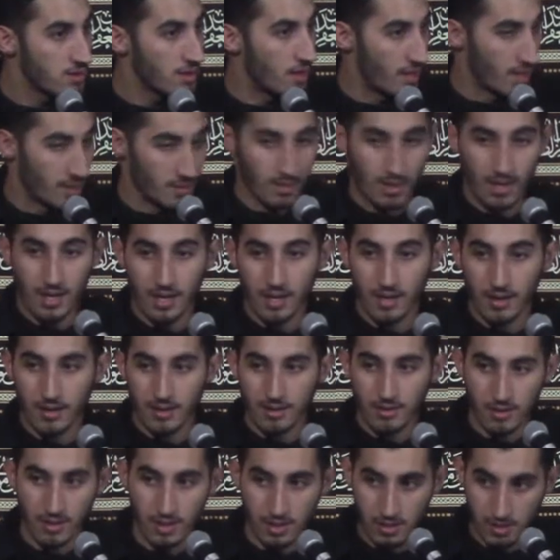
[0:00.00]
and yeah, Animak,
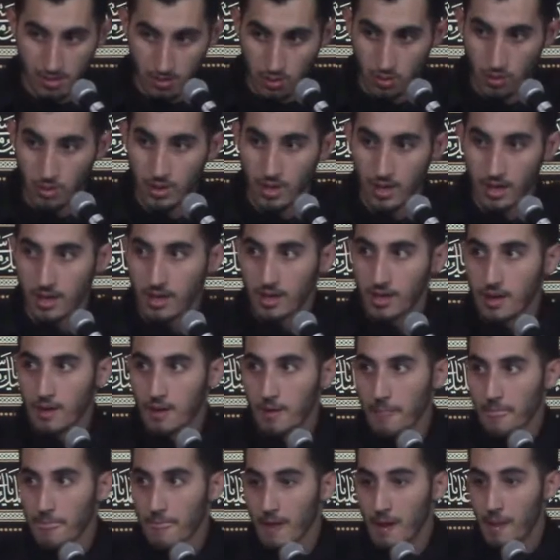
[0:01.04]
it's his daughter.
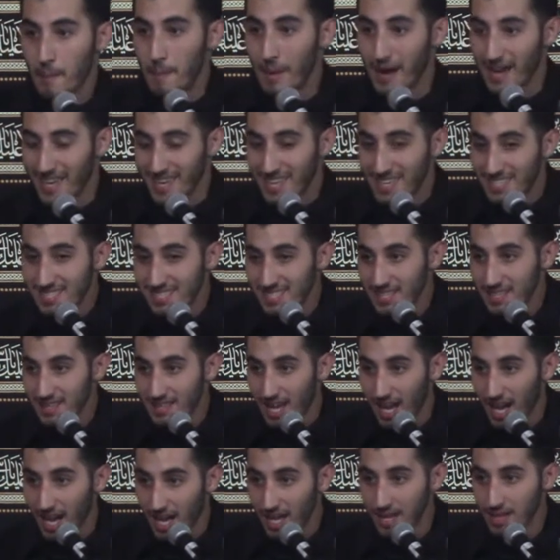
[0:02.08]
But kissing
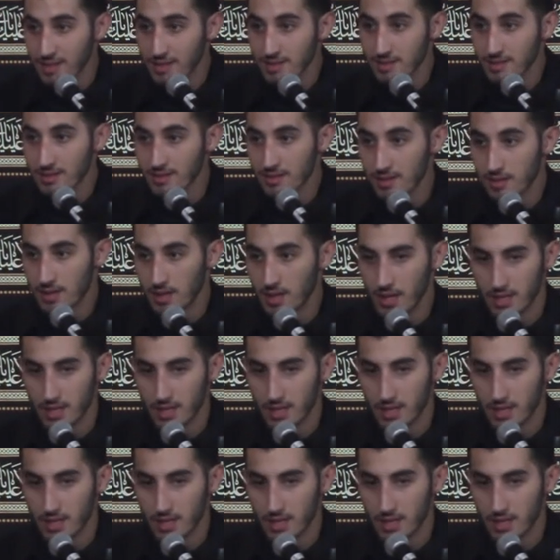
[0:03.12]
the hands